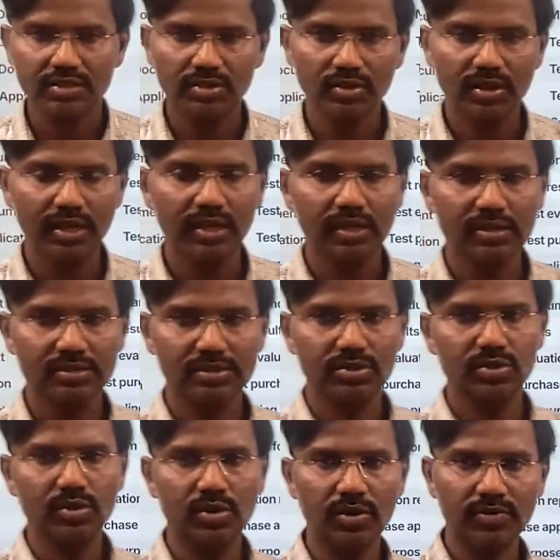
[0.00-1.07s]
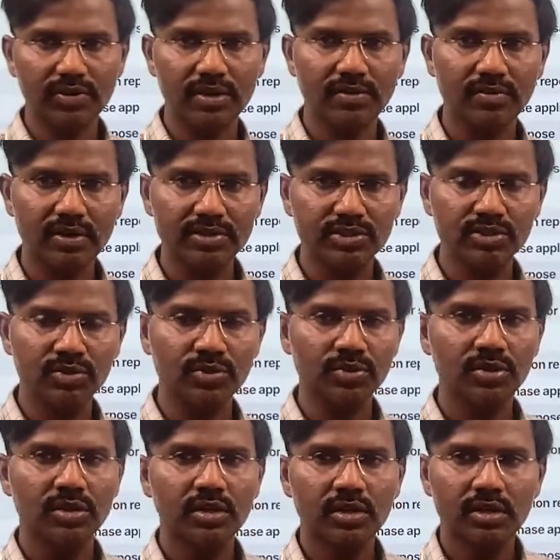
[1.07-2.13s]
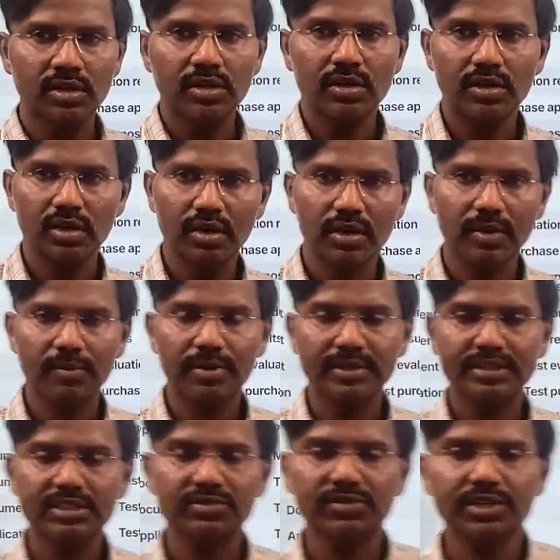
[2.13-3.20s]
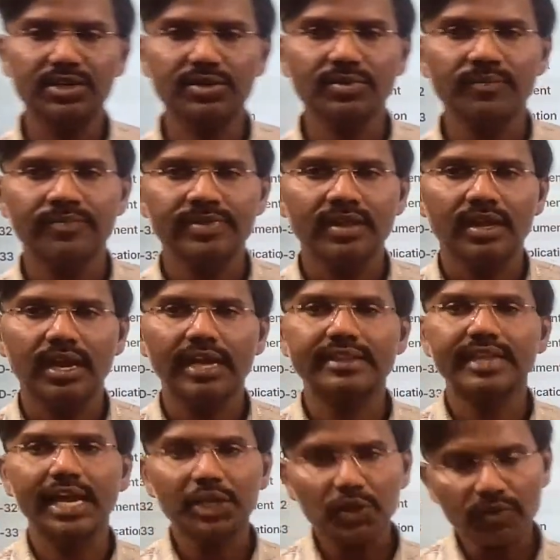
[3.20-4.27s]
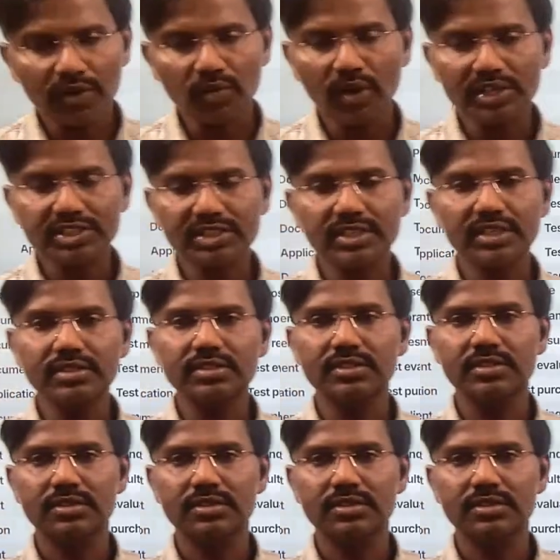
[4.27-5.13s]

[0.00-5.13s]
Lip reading: Okay. So after once you complete this video, and thank you for watching us.